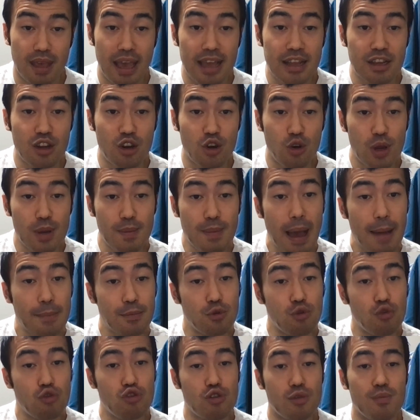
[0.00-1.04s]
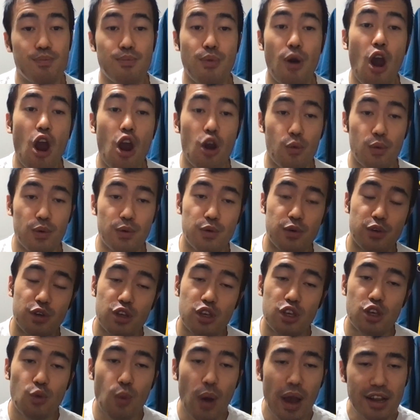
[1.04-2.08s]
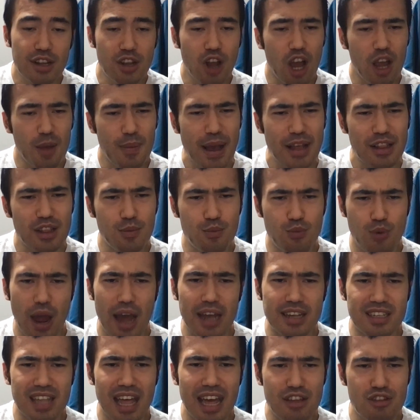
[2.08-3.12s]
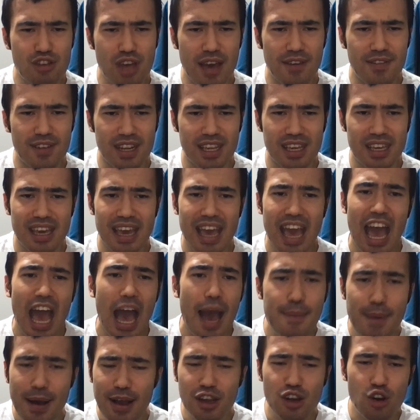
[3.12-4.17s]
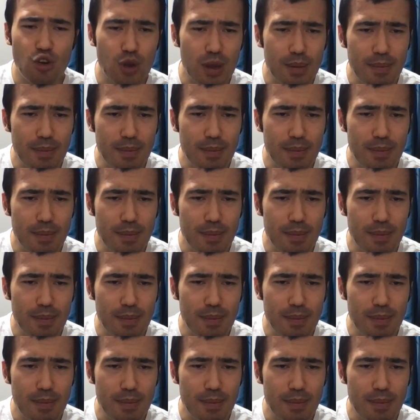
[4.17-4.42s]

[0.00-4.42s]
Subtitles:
And Kareem Abdul-Jabbar, you want to talk about LeBron's longevity? How about Kareem